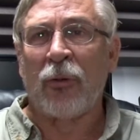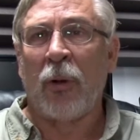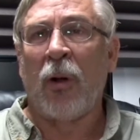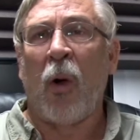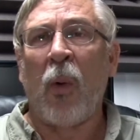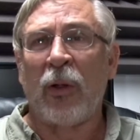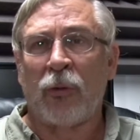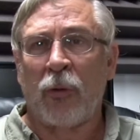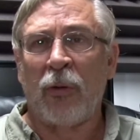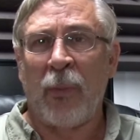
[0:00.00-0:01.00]
going to always
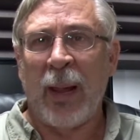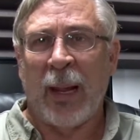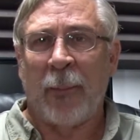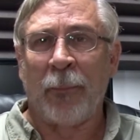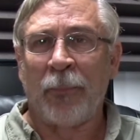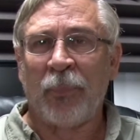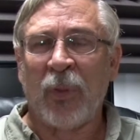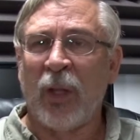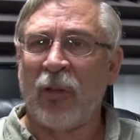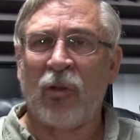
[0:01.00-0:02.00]
screw the man.
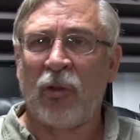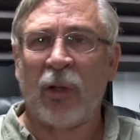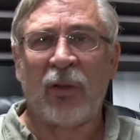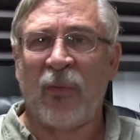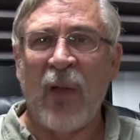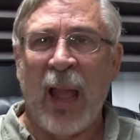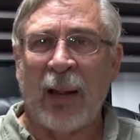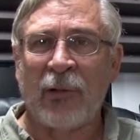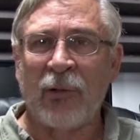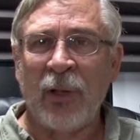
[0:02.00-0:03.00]
This is just the
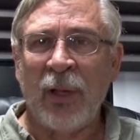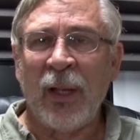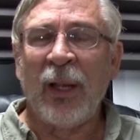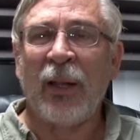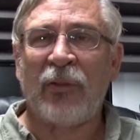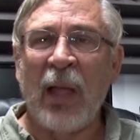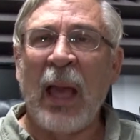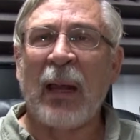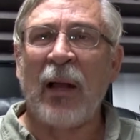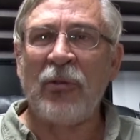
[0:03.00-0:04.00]
facts. It's
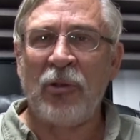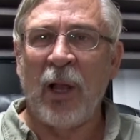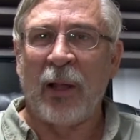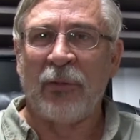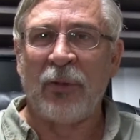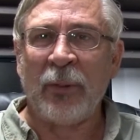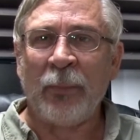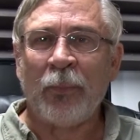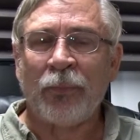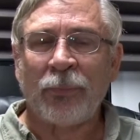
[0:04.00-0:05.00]
that unjust.
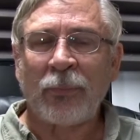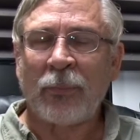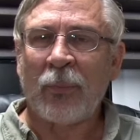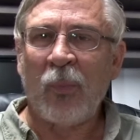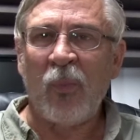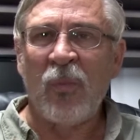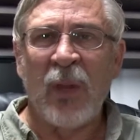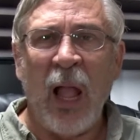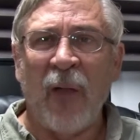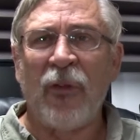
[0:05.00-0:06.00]

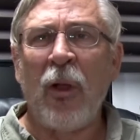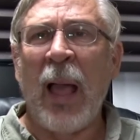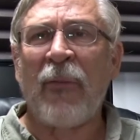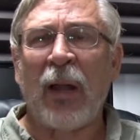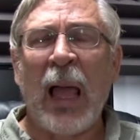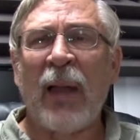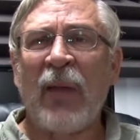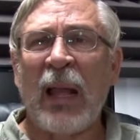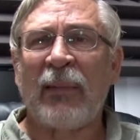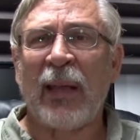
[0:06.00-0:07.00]
Now, if you have a lot of
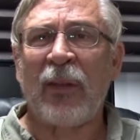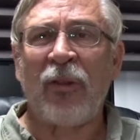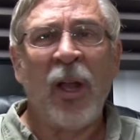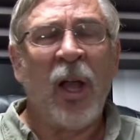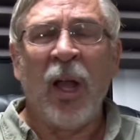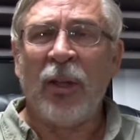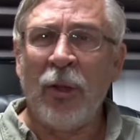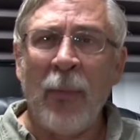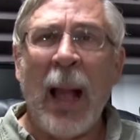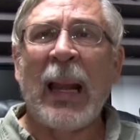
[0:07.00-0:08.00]
assets,
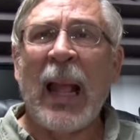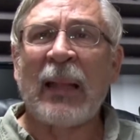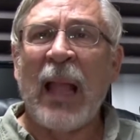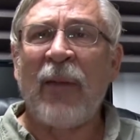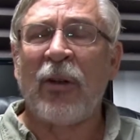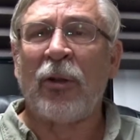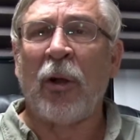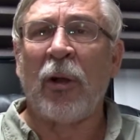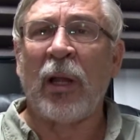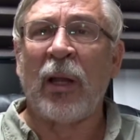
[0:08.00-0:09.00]
you might have to have an
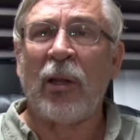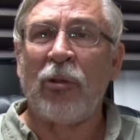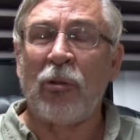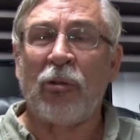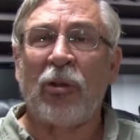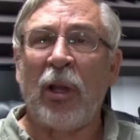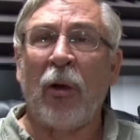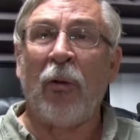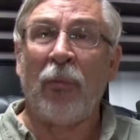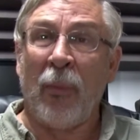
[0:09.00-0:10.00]
attorney, and then you
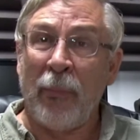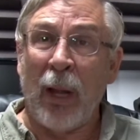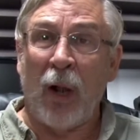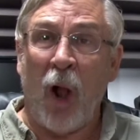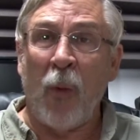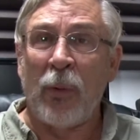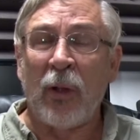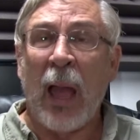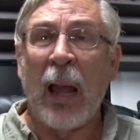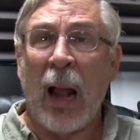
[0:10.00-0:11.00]
still better hope you
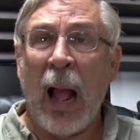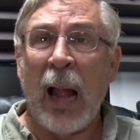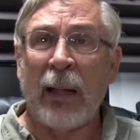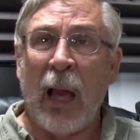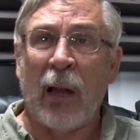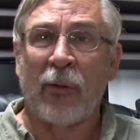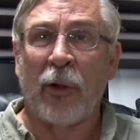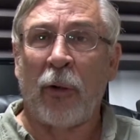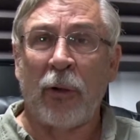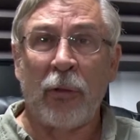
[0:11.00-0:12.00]
got a high-dollar
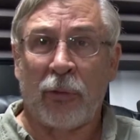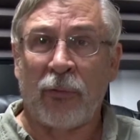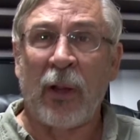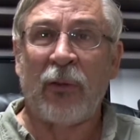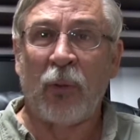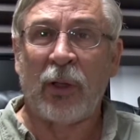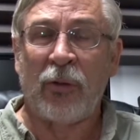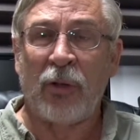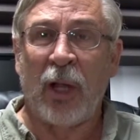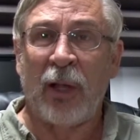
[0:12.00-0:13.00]
attorney who's friends with the
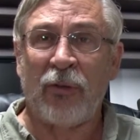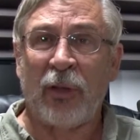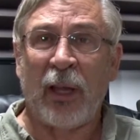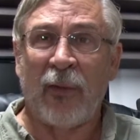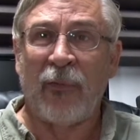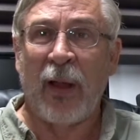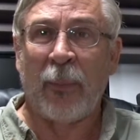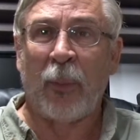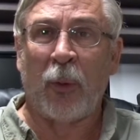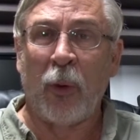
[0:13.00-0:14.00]
judge to get a
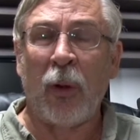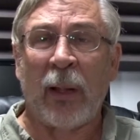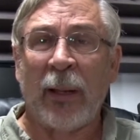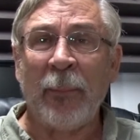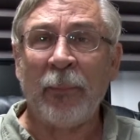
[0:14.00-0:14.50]
favorable ruling,